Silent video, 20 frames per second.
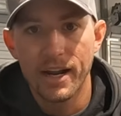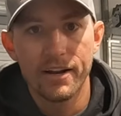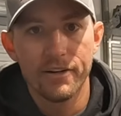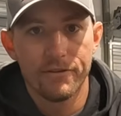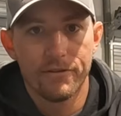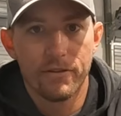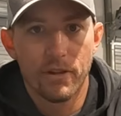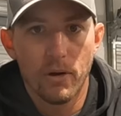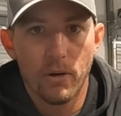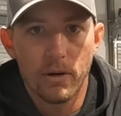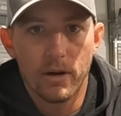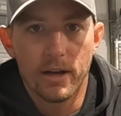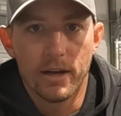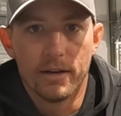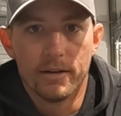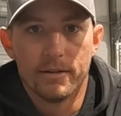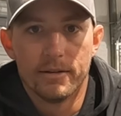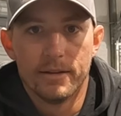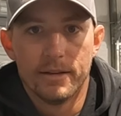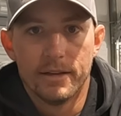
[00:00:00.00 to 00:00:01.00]
heading to
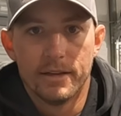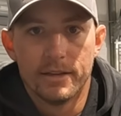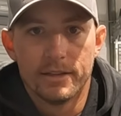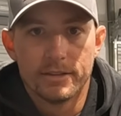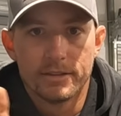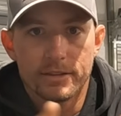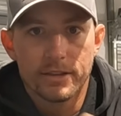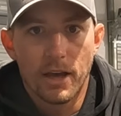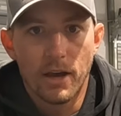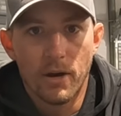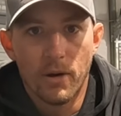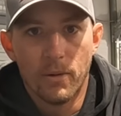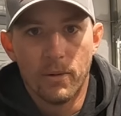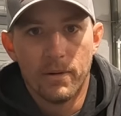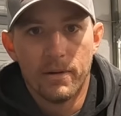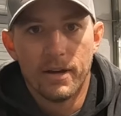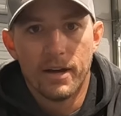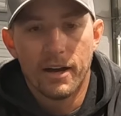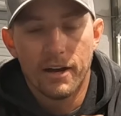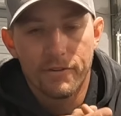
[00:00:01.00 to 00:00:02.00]
Florida.
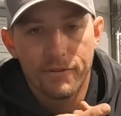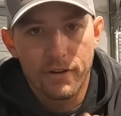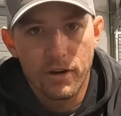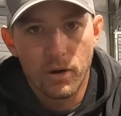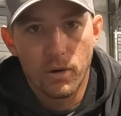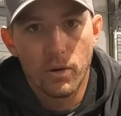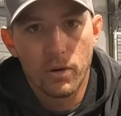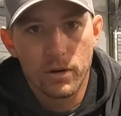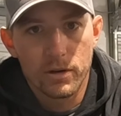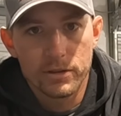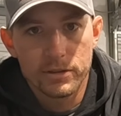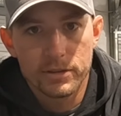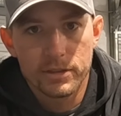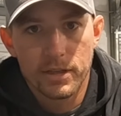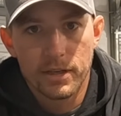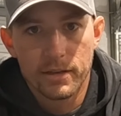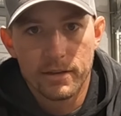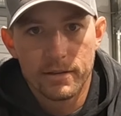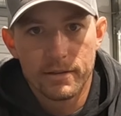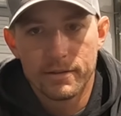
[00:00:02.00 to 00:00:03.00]
So, of
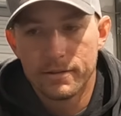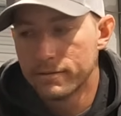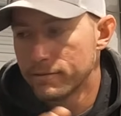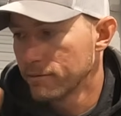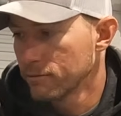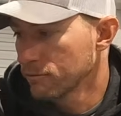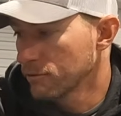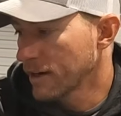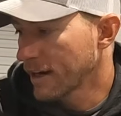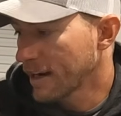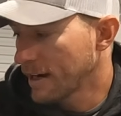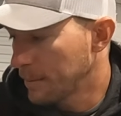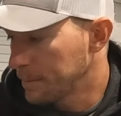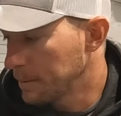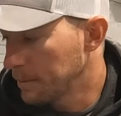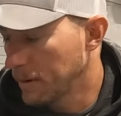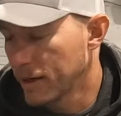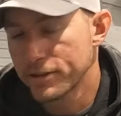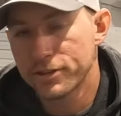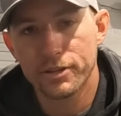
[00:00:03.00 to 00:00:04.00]
course, rigging up
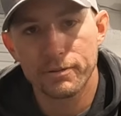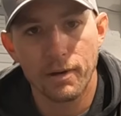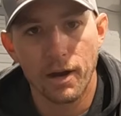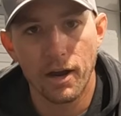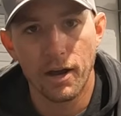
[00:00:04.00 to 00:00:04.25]
a bunch of